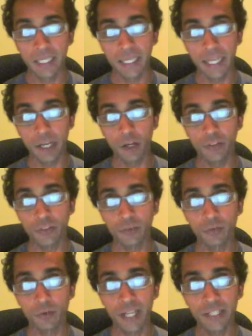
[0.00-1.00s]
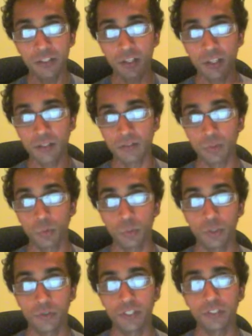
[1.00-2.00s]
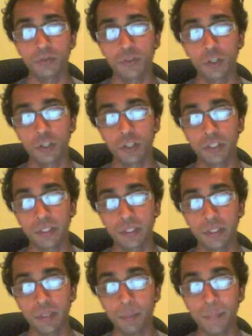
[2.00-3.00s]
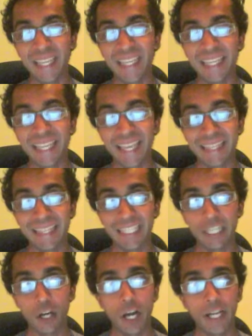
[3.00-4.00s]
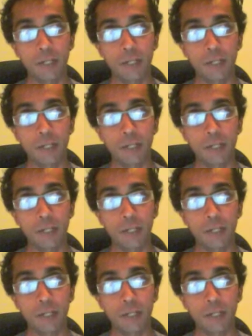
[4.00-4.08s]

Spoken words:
Now on the right side of the quadrant, you've got the B and the I